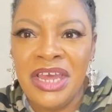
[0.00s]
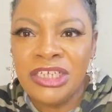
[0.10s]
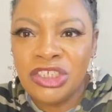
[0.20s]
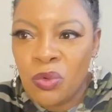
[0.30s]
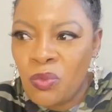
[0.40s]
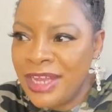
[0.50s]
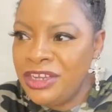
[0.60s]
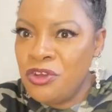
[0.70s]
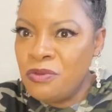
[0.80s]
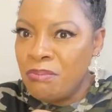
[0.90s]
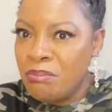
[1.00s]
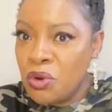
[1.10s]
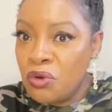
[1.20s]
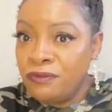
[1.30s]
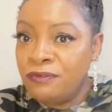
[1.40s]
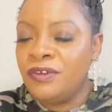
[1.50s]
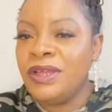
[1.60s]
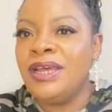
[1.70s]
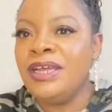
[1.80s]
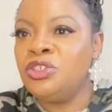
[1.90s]
So when you move
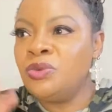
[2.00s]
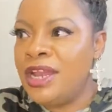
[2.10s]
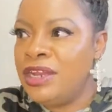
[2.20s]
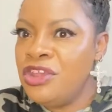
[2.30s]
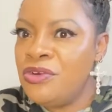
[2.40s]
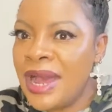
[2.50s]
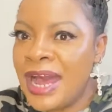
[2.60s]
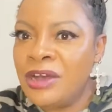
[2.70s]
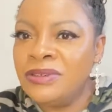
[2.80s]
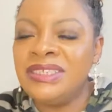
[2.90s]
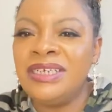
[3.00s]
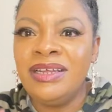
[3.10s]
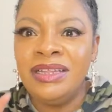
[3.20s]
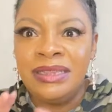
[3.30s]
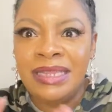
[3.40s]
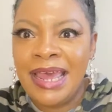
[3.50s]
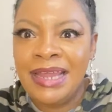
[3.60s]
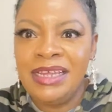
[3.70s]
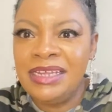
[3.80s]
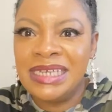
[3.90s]
to a new house,
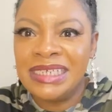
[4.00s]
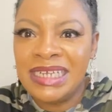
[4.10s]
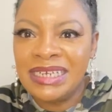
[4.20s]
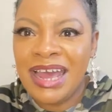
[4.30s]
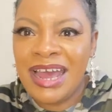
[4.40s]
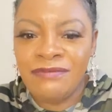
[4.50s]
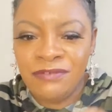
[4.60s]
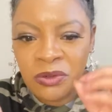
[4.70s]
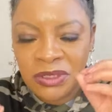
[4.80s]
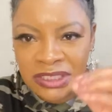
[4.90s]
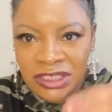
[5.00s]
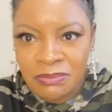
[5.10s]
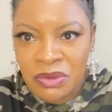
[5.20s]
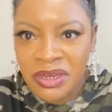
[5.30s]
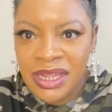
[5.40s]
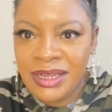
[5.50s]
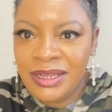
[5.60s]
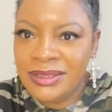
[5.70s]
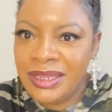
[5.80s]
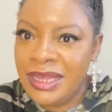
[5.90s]
then it doesn't have those
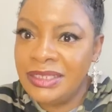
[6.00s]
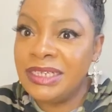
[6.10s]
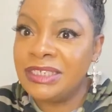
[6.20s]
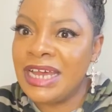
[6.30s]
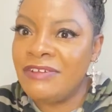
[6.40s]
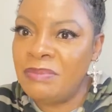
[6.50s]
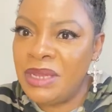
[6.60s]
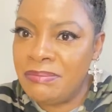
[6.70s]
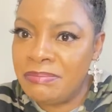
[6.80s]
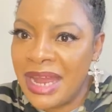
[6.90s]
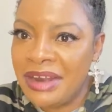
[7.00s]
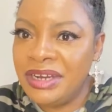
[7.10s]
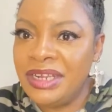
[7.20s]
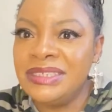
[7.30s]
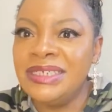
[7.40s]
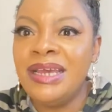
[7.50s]
demonic things that have been buried,